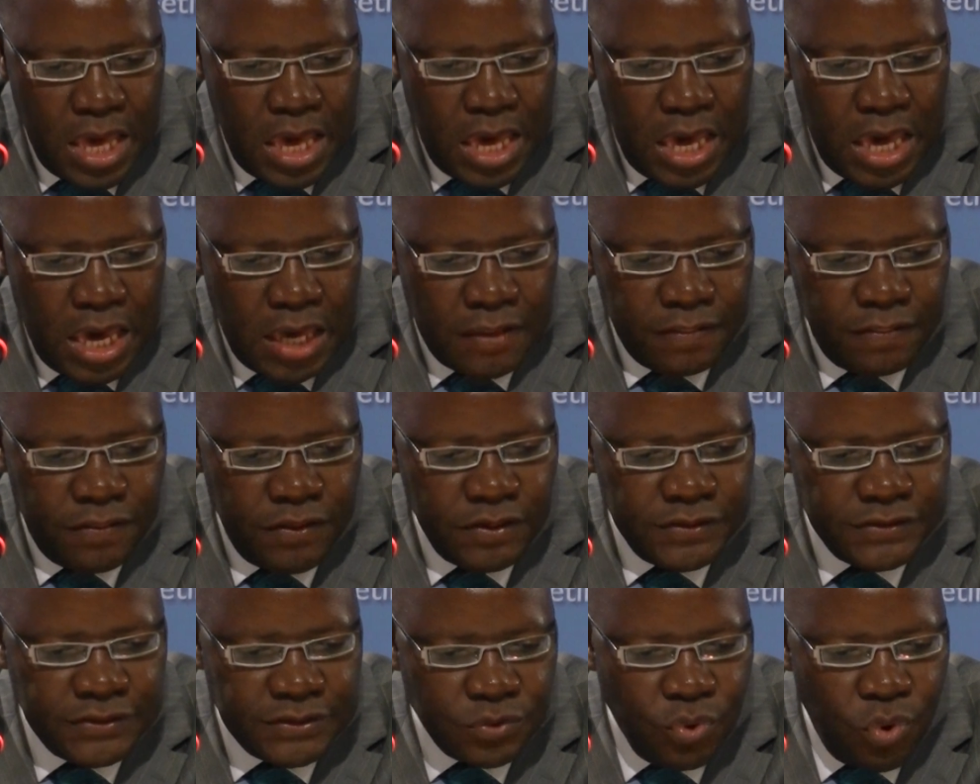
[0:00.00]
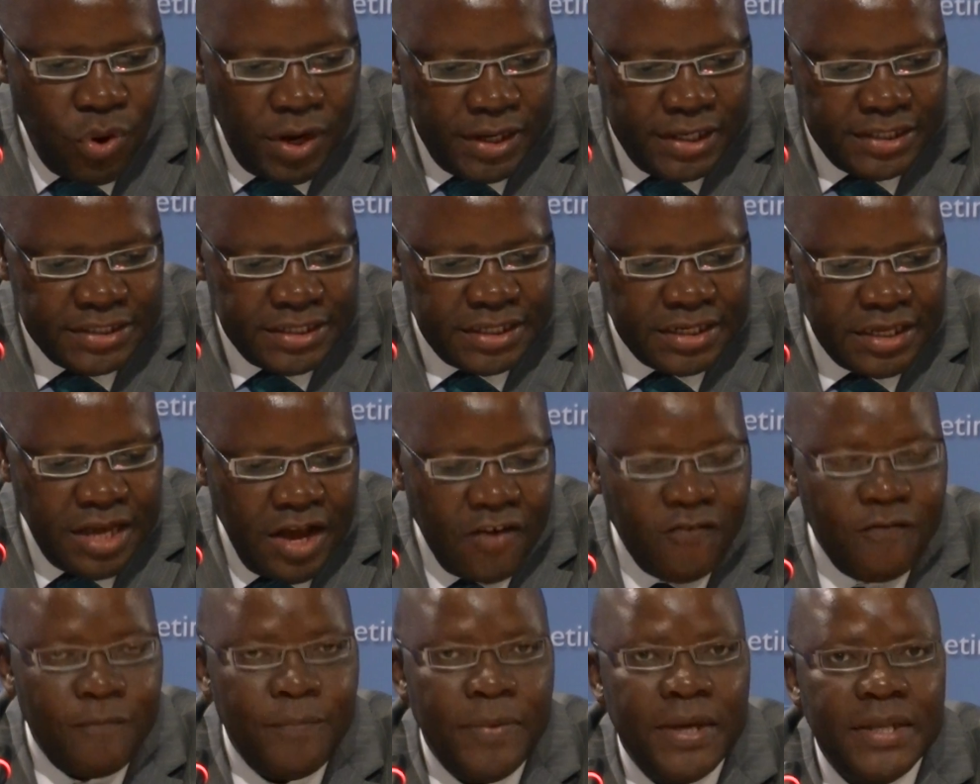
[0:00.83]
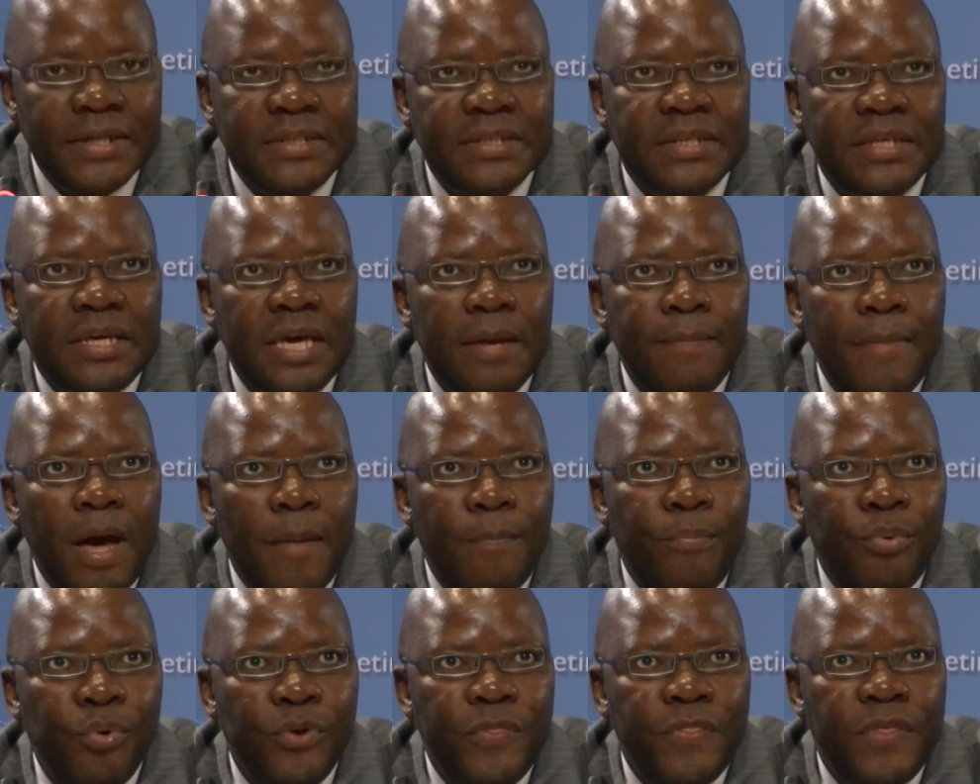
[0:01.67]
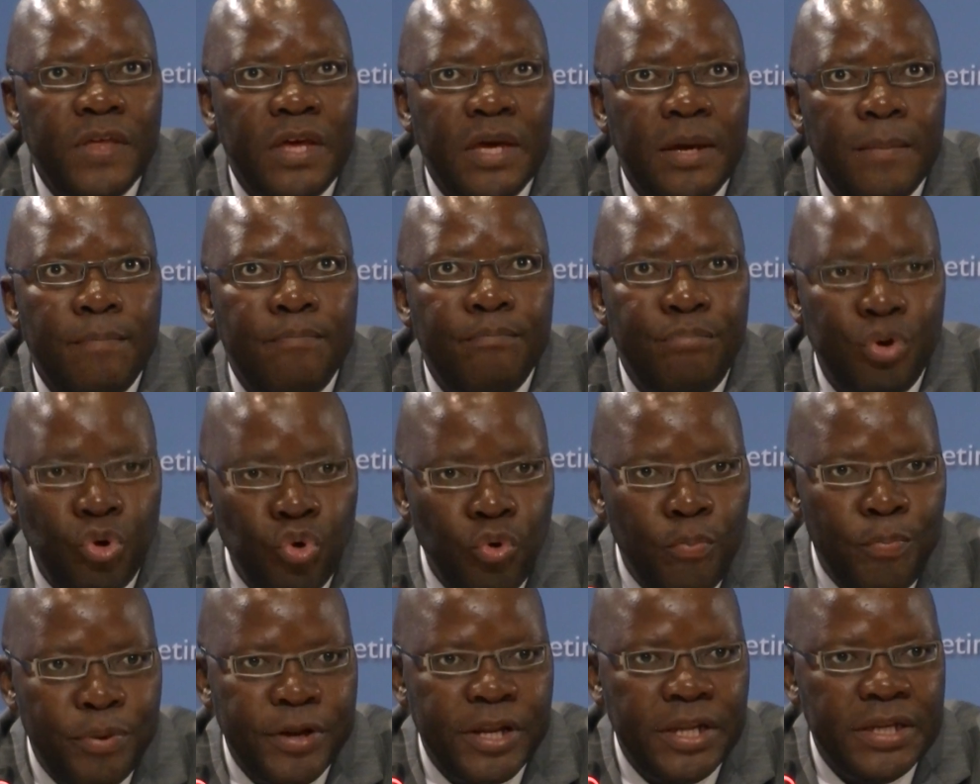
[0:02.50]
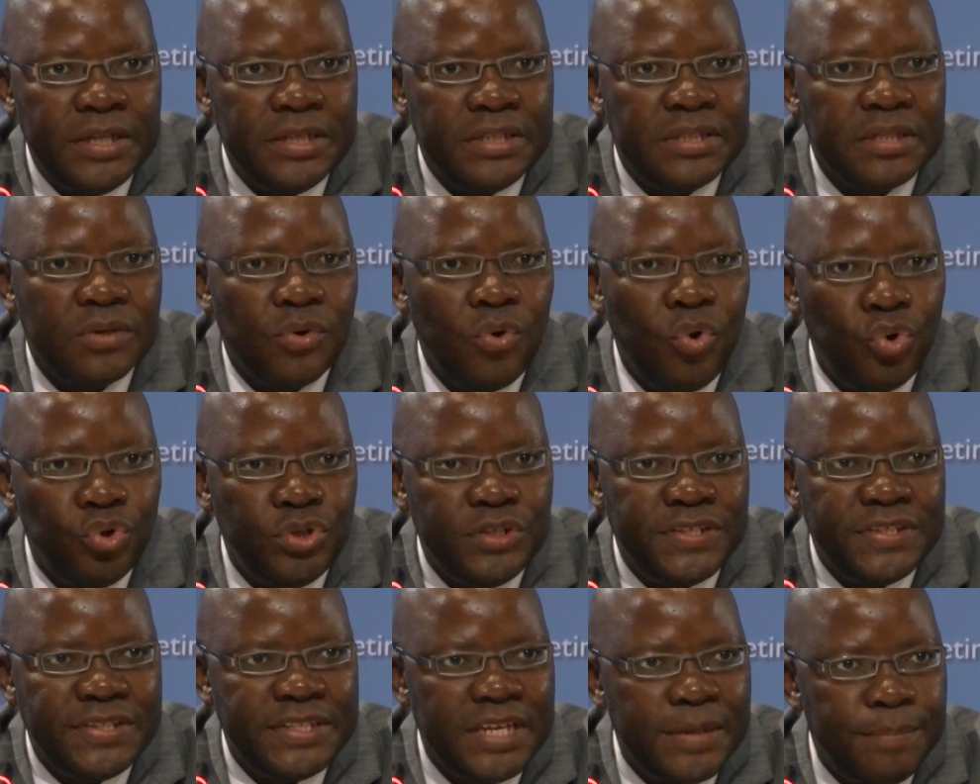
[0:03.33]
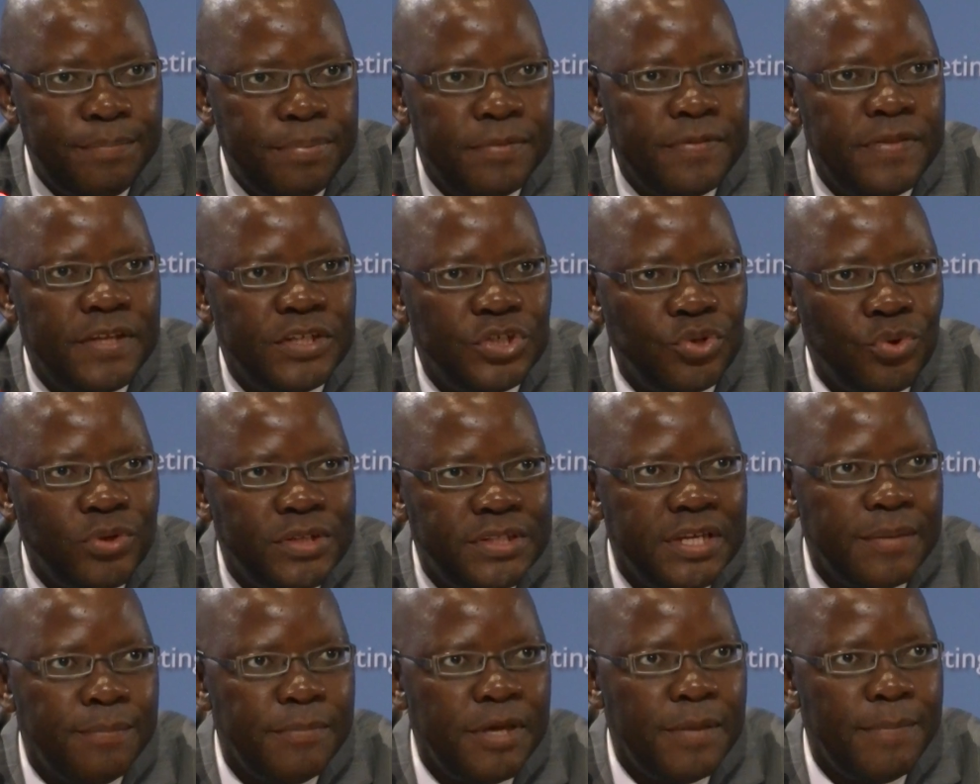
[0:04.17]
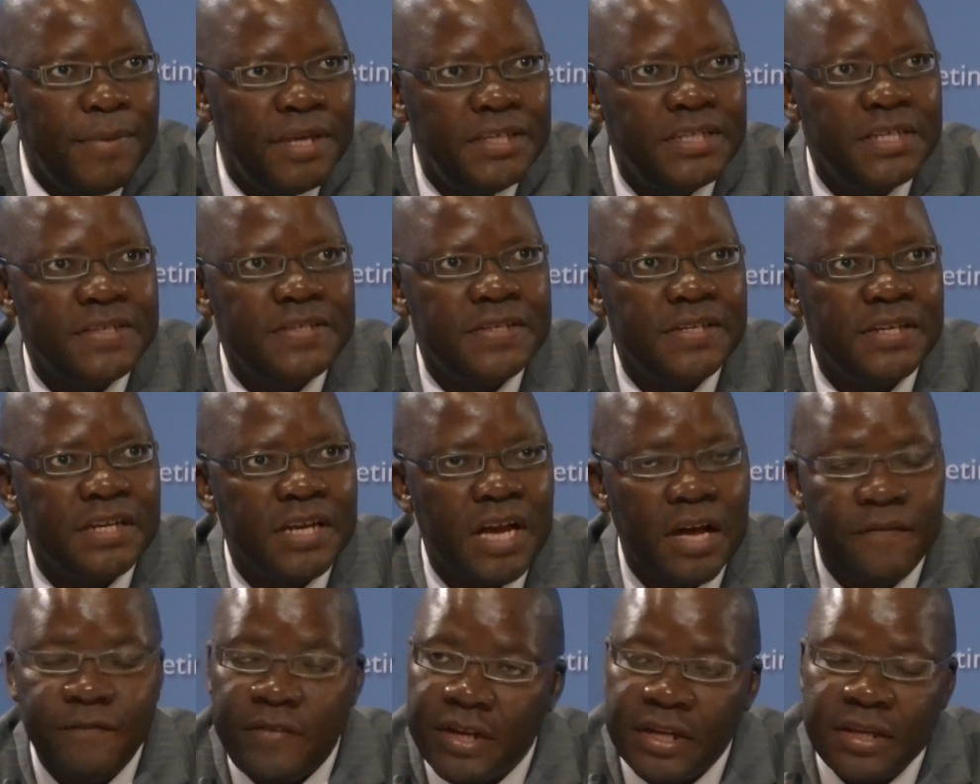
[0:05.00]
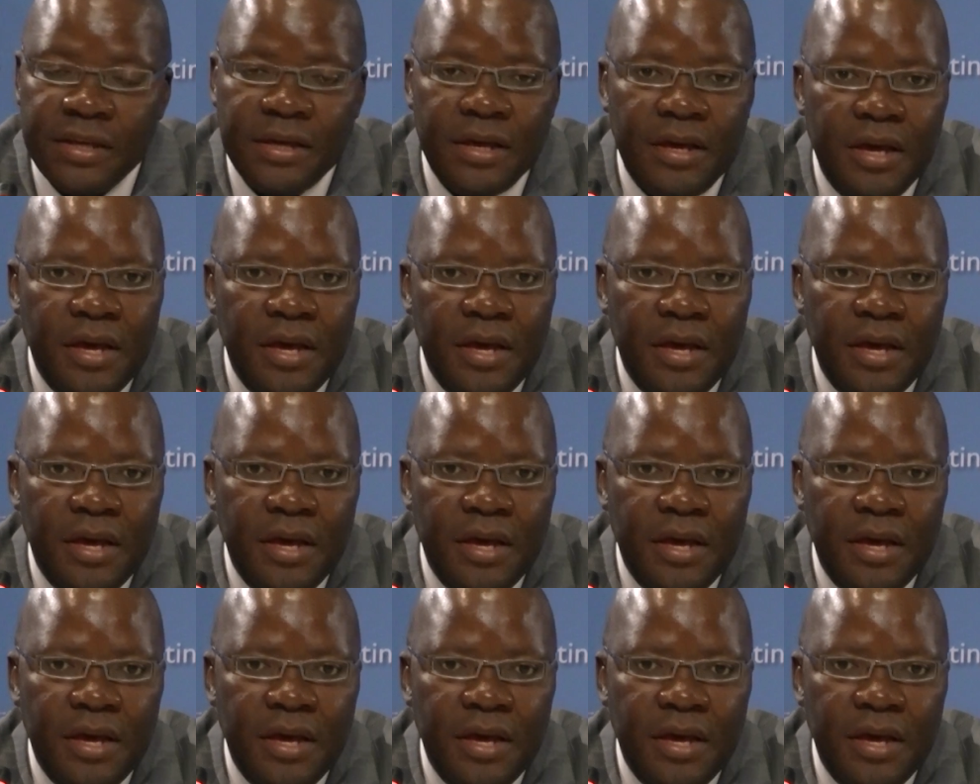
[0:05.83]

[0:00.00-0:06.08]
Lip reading: This coalition government came up with a blueprint called STEP, the Short-Term Emergency Recovery